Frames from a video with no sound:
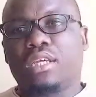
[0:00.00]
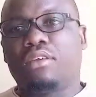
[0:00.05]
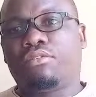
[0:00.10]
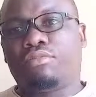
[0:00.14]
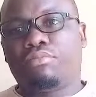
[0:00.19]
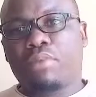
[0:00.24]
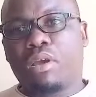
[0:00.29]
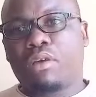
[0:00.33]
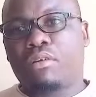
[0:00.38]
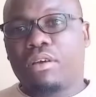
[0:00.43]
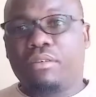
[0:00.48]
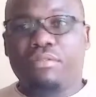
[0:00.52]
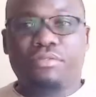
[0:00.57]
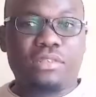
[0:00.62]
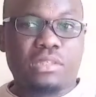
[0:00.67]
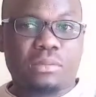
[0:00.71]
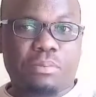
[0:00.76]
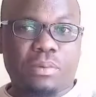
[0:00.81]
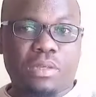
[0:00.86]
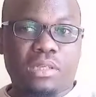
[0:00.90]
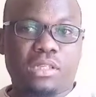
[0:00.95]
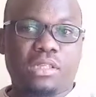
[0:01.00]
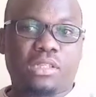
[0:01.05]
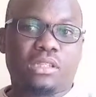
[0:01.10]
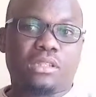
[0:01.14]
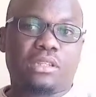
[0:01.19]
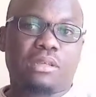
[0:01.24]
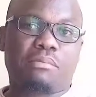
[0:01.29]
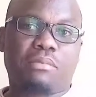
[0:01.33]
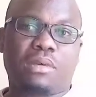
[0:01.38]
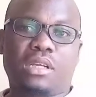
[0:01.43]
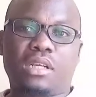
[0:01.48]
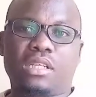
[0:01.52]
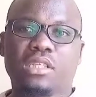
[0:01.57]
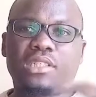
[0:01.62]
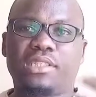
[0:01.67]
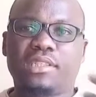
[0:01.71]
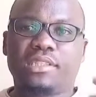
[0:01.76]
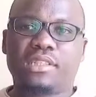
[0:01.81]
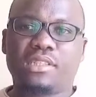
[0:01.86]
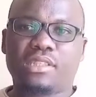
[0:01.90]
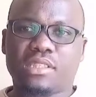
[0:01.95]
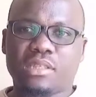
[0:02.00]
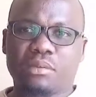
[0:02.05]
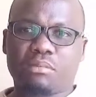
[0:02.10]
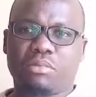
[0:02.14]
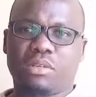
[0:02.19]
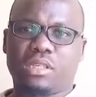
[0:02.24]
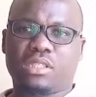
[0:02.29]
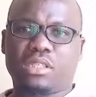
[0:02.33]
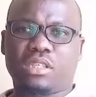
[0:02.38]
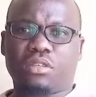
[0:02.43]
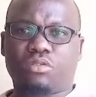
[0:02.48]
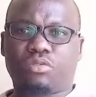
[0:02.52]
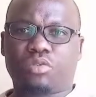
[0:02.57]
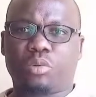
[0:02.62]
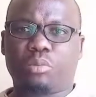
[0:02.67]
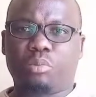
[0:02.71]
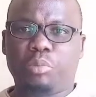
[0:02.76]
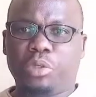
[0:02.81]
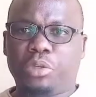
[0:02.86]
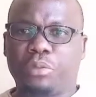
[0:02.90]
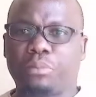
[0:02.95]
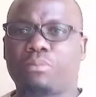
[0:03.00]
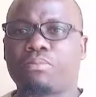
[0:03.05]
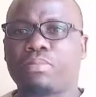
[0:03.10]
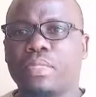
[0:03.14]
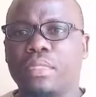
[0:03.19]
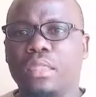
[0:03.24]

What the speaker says: If my wife is spending the money, she needs a blessing from me.